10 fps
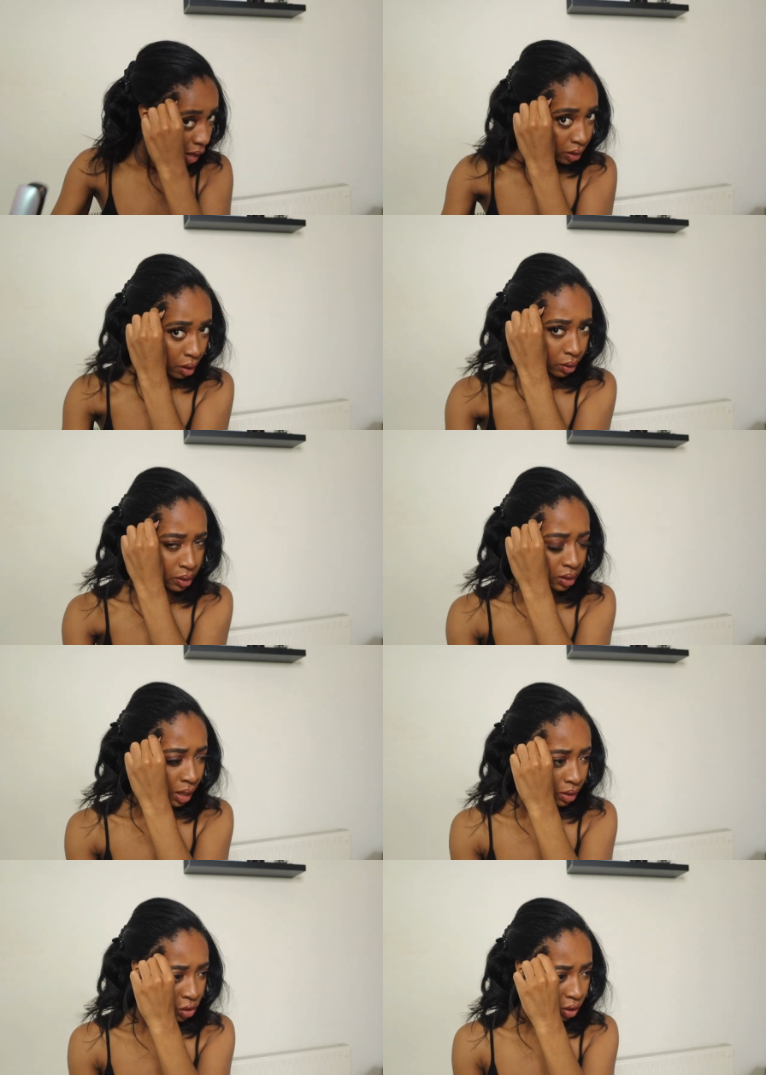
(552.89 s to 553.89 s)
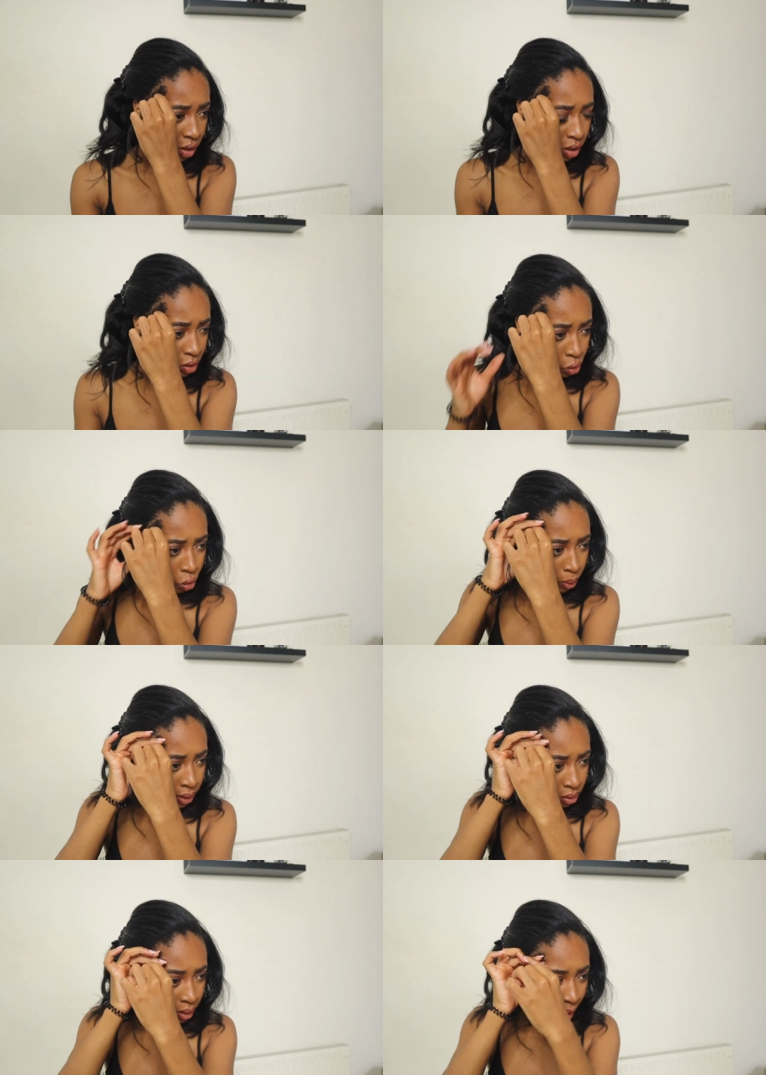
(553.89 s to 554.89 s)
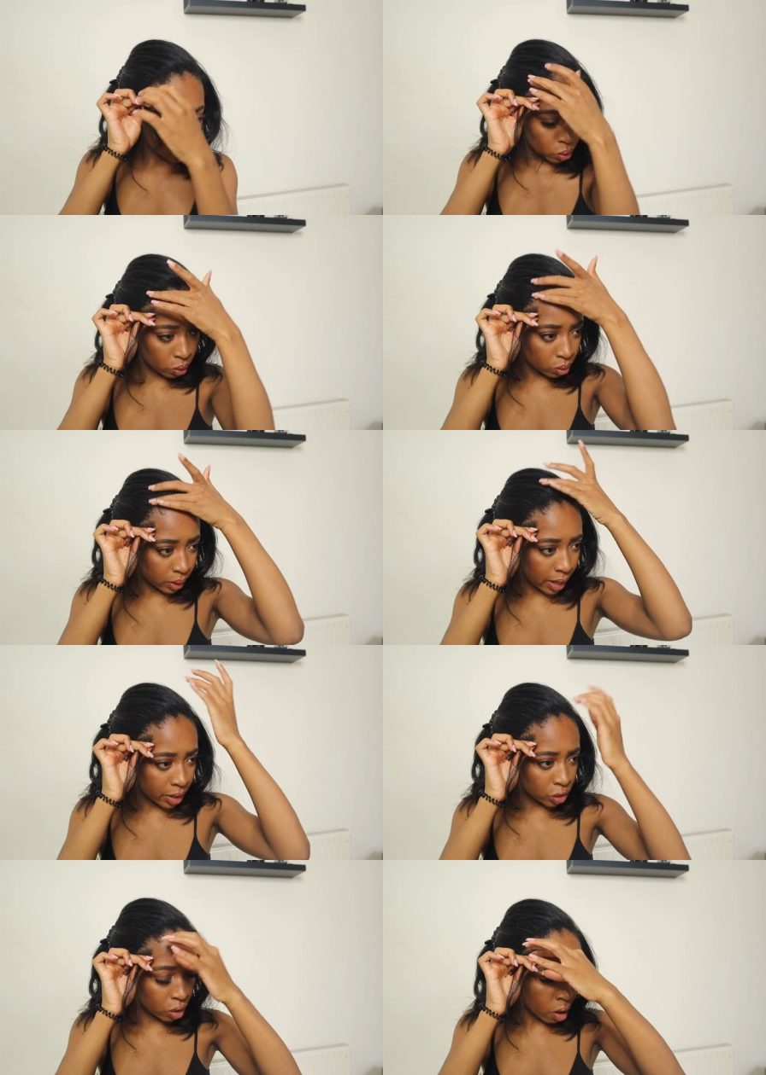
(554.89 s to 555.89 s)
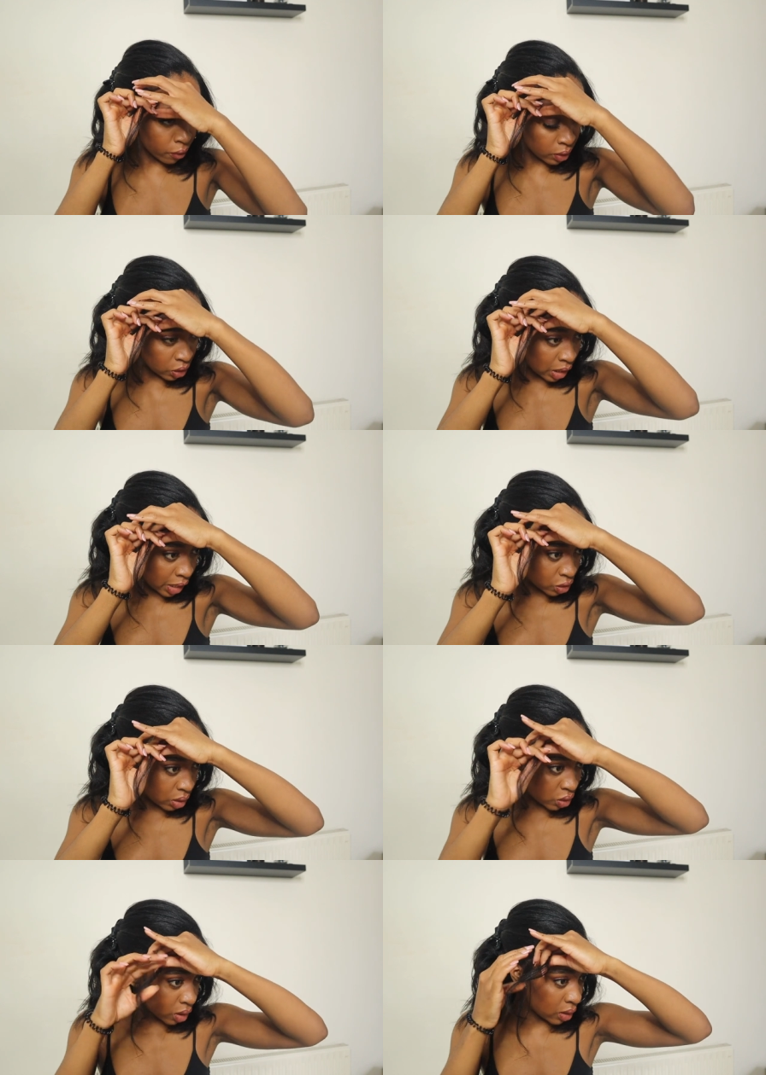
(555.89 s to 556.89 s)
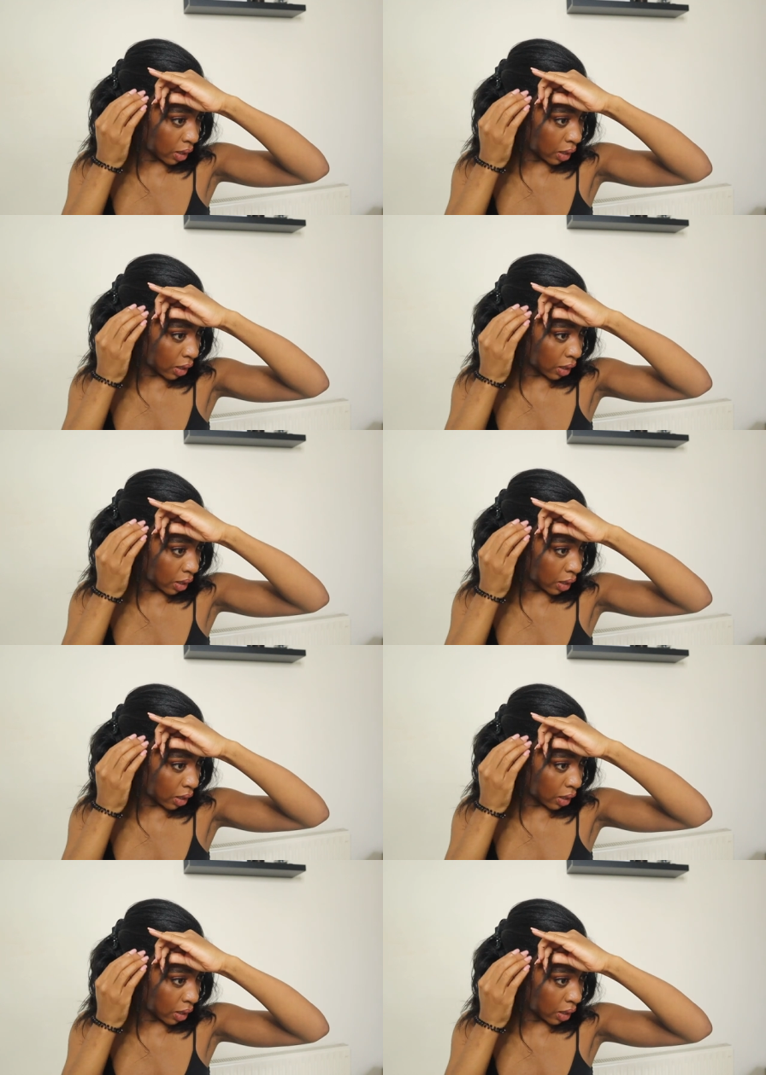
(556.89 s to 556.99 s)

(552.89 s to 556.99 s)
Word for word: And you don't need to take the GHDs all the way down your hair shaft, it's literally just